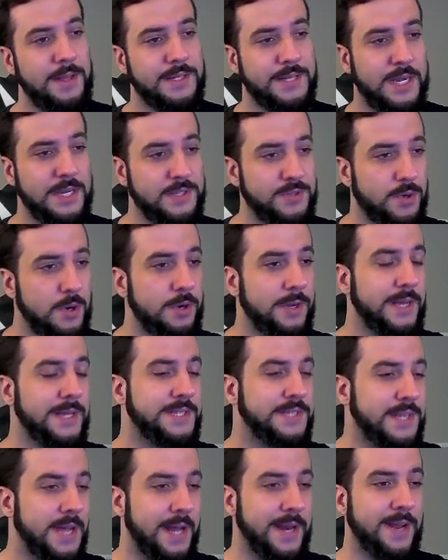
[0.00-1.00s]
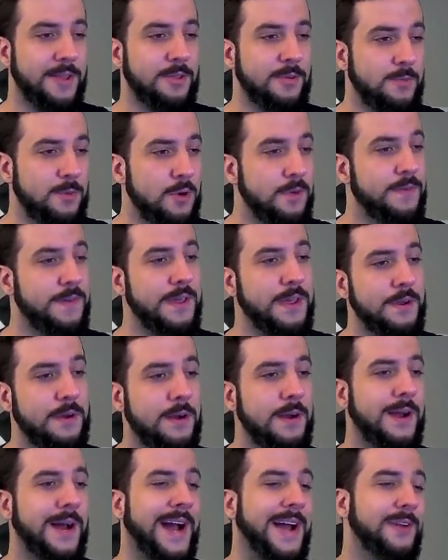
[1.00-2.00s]
Toxicroak gets another move
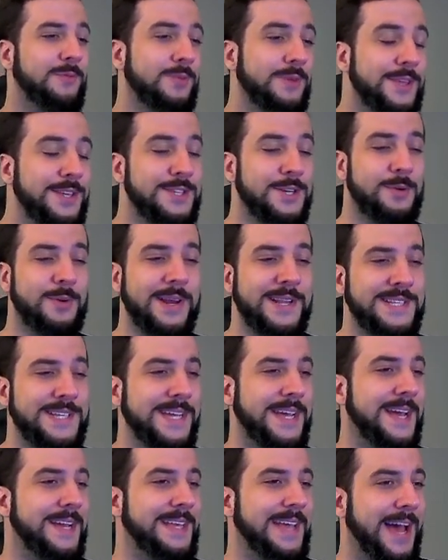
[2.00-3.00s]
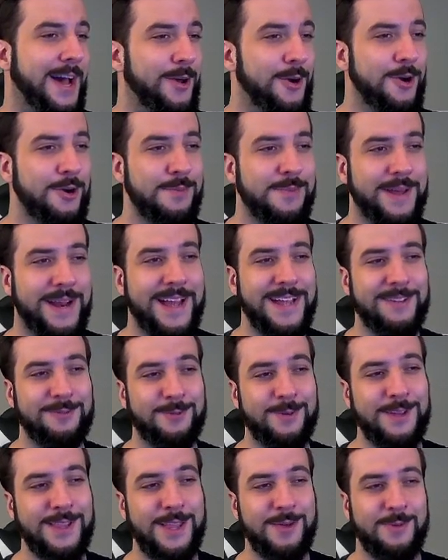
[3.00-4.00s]
here. I really don't want to take a counter, but I
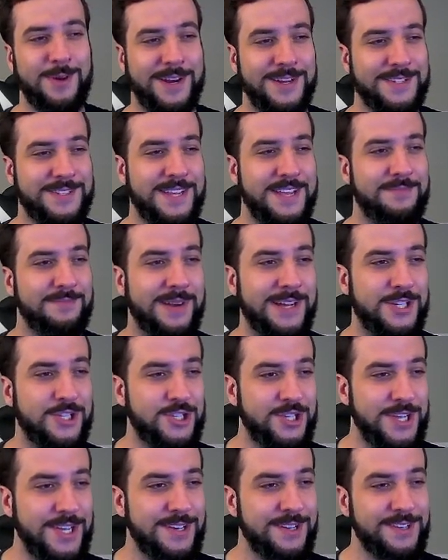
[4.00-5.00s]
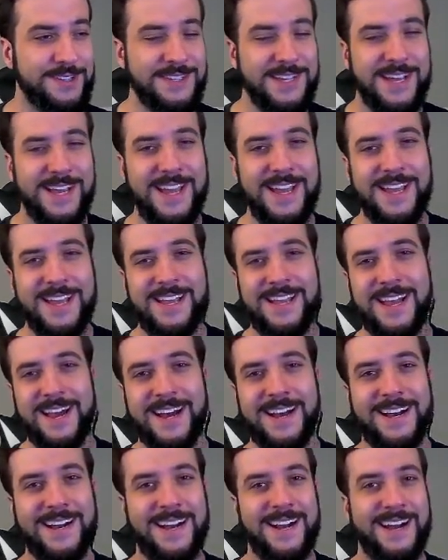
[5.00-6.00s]
really want to save my shield.
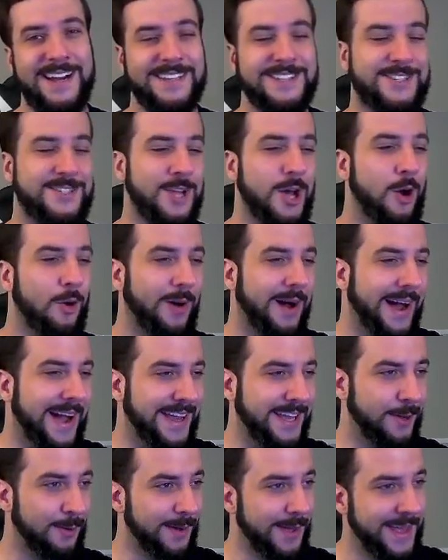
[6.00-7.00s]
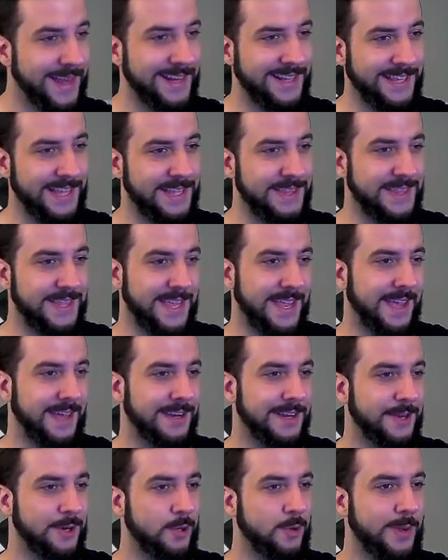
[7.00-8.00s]
So I go ahead and let the
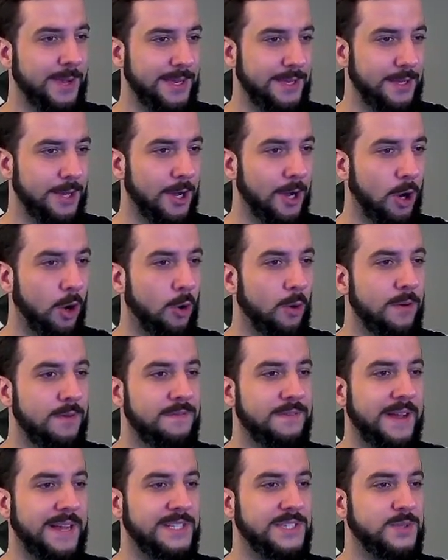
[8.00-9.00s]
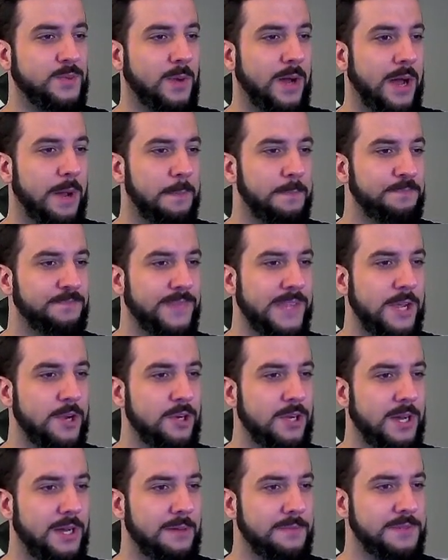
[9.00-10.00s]
Nidoqueen go. Fast swap.
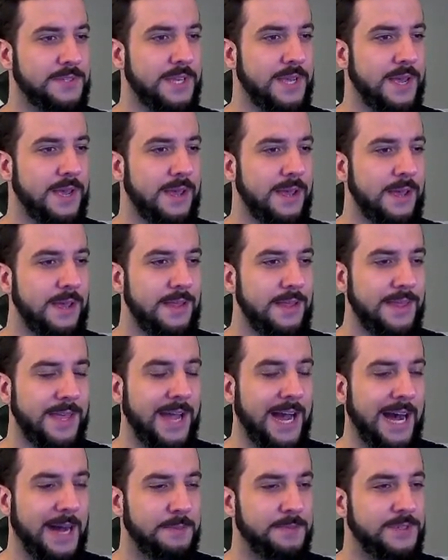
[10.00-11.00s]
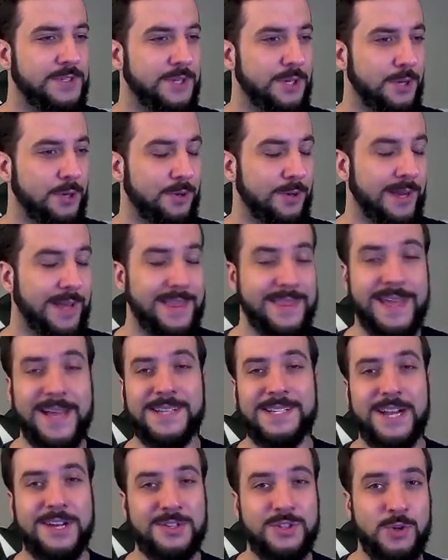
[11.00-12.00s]
Here comes the Obstagoon.
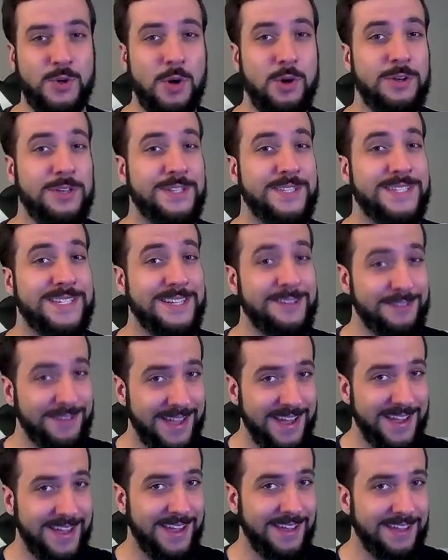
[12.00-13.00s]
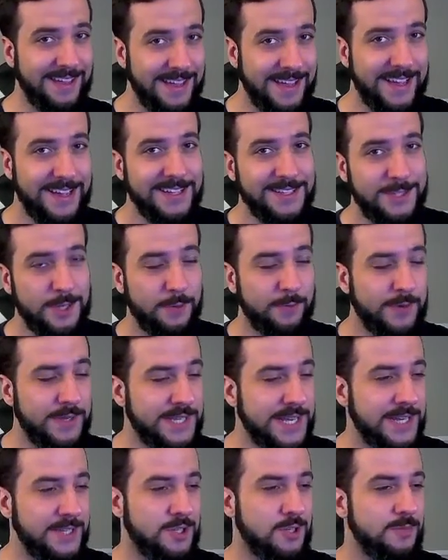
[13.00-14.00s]
That Toxicroak is still kicking. So if we
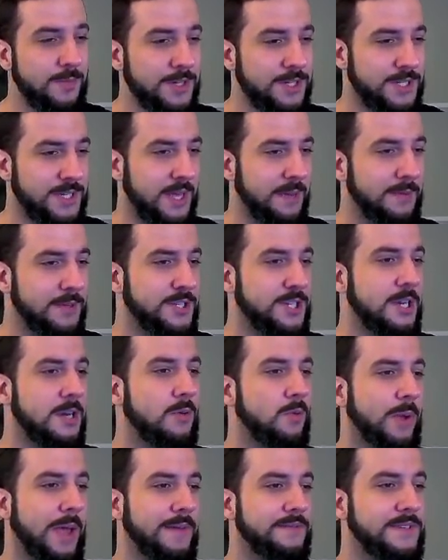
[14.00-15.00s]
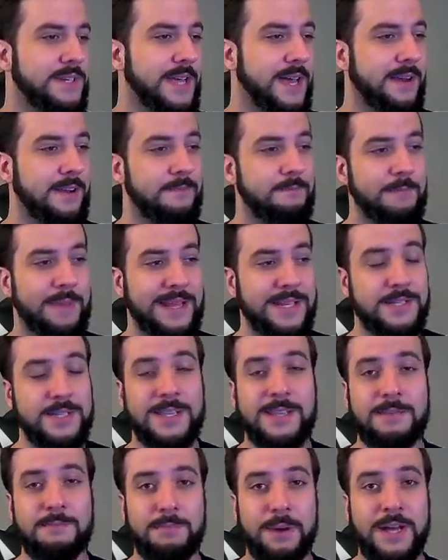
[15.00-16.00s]
take too much damage here, we have to kind of
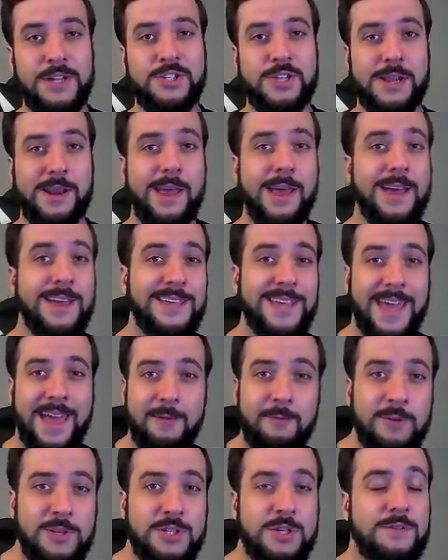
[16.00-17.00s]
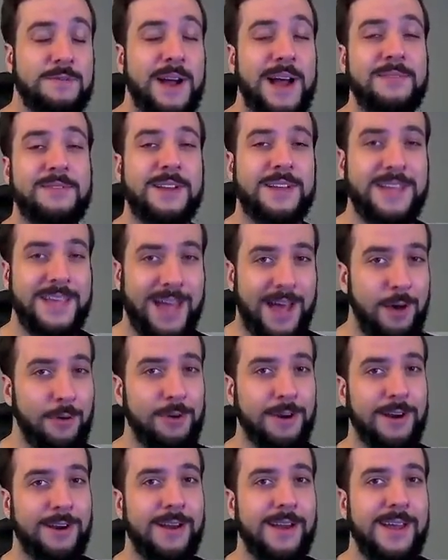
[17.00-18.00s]
mentally budget. Can we survive a
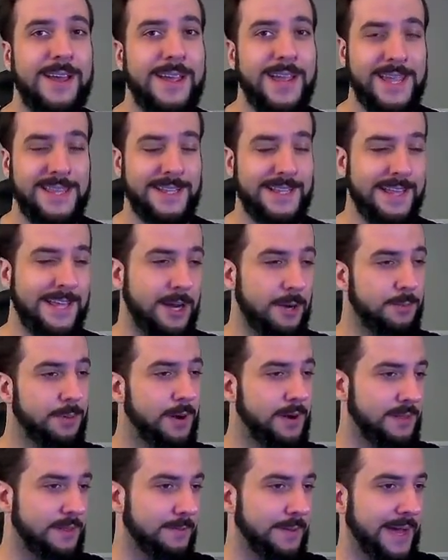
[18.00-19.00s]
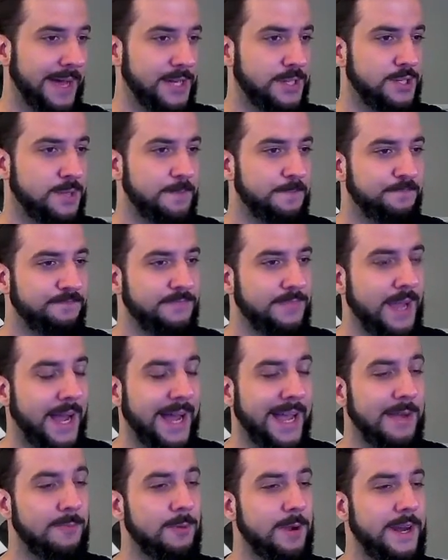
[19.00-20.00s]
counter in the later part of the match?
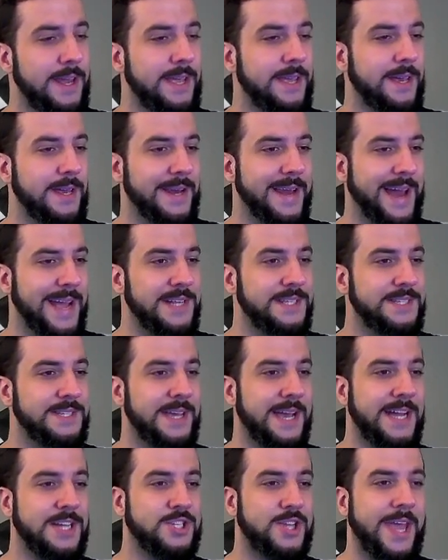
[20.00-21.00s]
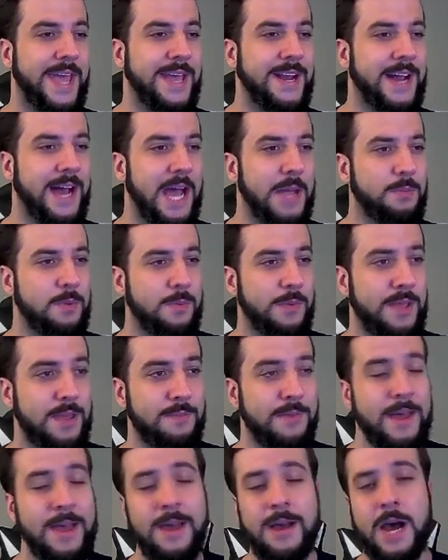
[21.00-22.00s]
I am running Night Slash and Hyper
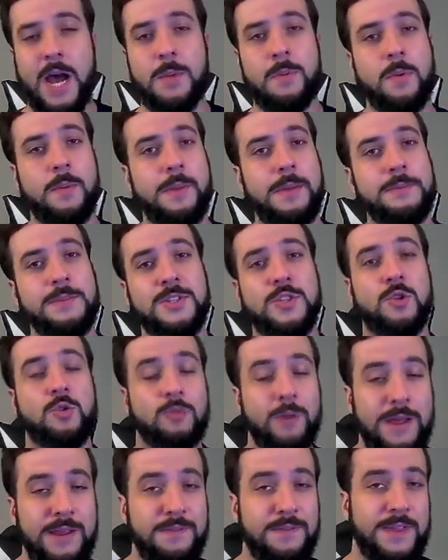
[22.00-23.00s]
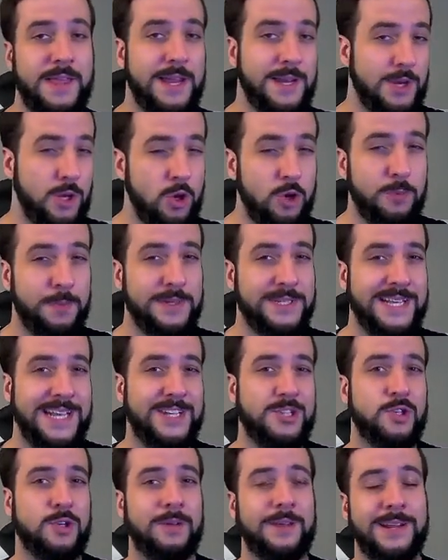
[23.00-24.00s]
Beam. Hyper Beam is great for that nuke
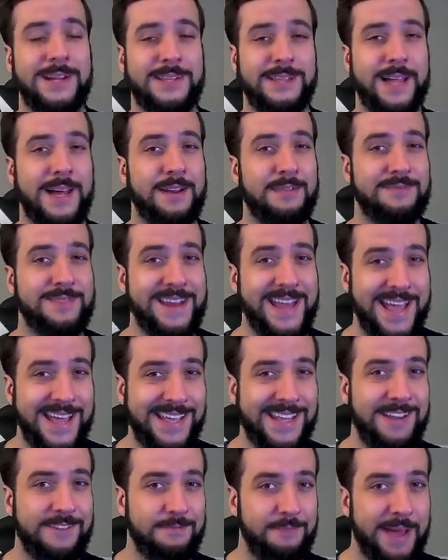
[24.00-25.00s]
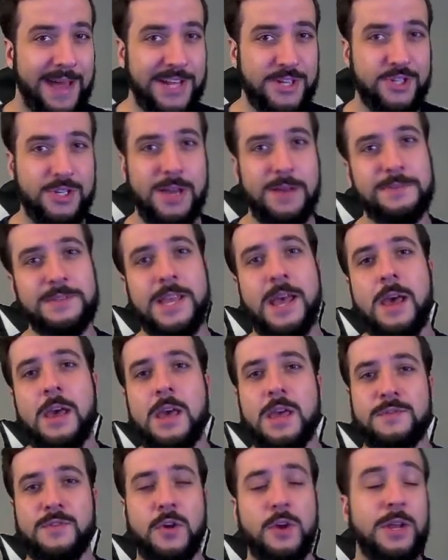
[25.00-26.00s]
potential in a lot of negative matchups.
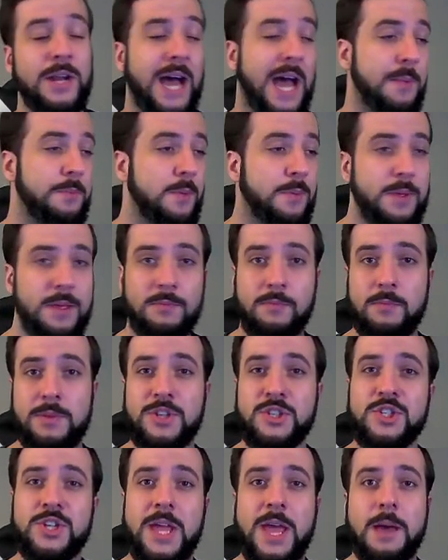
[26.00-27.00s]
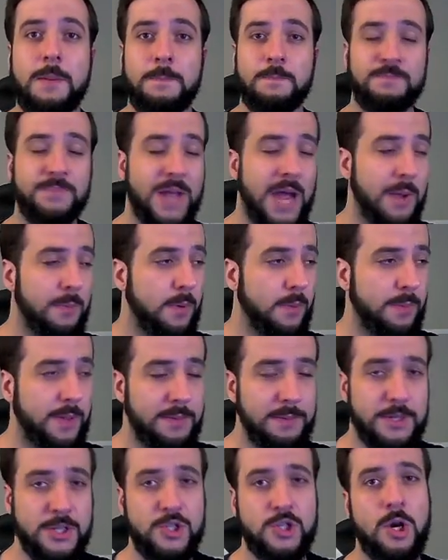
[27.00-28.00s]
If you can Hyper Beam a champ, Hyper
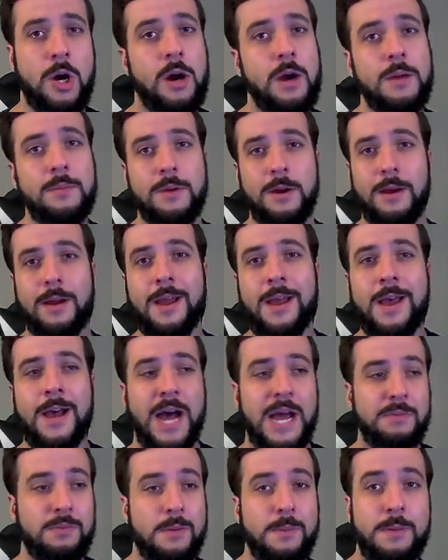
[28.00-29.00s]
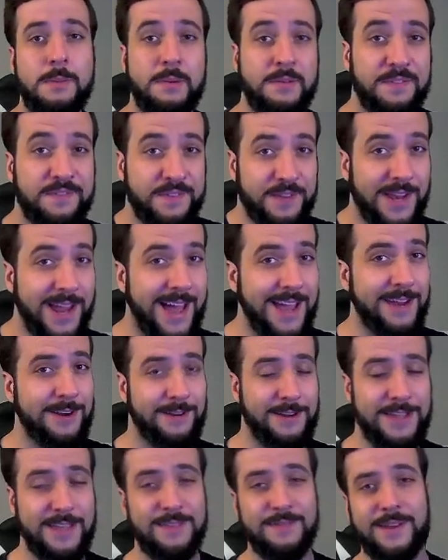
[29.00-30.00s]
Beam a Charmer, Hyper Beam a
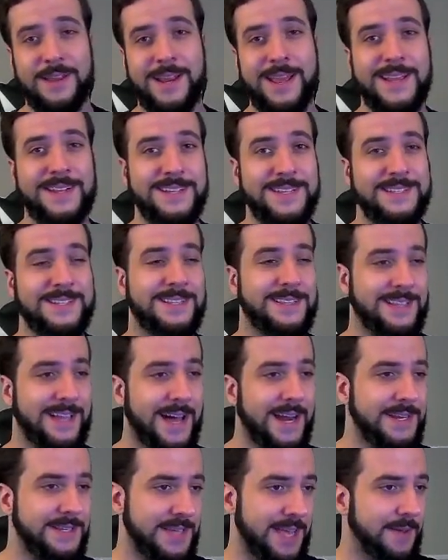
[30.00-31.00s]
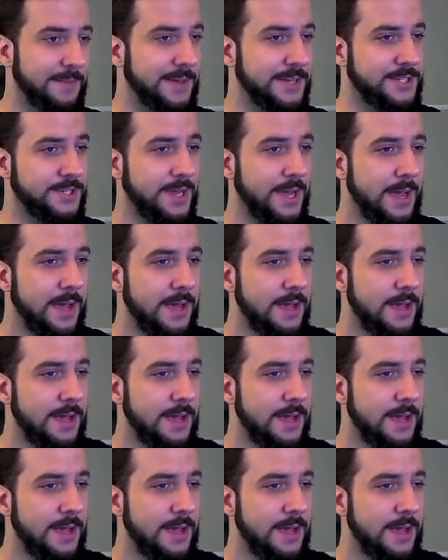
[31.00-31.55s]
Flyer even, it does a lot of damage.